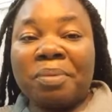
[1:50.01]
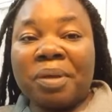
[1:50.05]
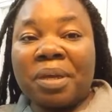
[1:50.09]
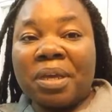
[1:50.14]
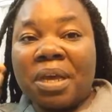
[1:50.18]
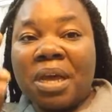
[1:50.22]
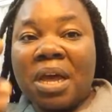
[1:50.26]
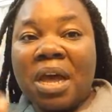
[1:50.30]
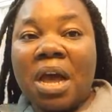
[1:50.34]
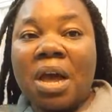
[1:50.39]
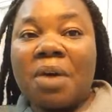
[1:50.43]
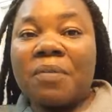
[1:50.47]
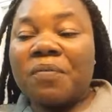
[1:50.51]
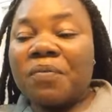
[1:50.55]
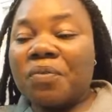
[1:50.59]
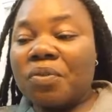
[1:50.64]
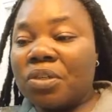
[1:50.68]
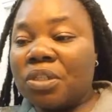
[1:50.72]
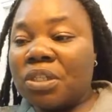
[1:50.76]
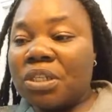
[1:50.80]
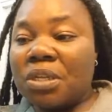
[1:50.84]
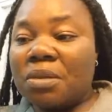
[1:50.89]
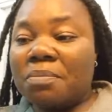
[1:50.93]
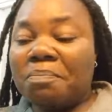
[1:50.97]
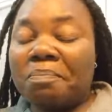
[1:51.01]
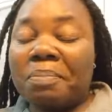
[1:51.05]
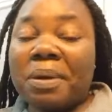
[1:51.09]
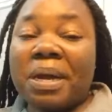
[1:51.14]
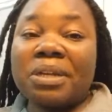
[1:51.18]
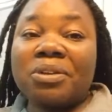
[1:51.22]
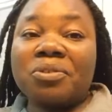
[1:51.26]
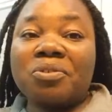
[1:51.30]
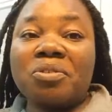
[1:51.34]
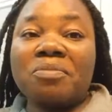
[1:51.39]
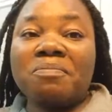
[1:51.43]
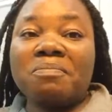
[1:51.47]
pick her for the
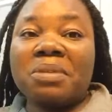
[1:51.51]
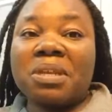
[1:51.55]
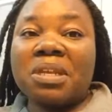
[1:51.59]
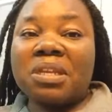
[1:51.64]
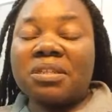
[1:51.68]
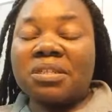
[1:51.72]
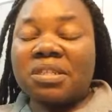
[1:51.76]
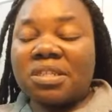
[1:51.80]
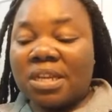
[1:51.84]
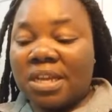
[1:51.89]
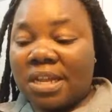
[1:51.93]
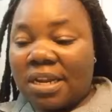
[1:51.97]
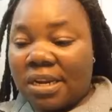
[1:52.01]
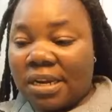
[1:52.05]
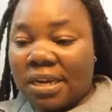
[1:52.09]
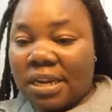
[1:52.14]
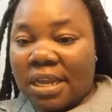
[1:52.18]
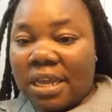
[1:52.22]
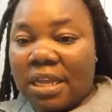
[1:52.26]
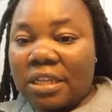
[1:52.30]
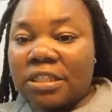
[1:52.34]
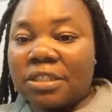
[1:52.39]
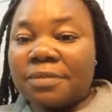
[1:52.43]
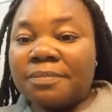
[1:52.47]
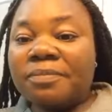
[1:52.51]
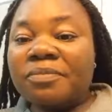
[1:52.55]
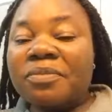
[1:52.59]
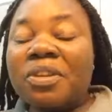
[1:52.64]
Pardon Me challenge.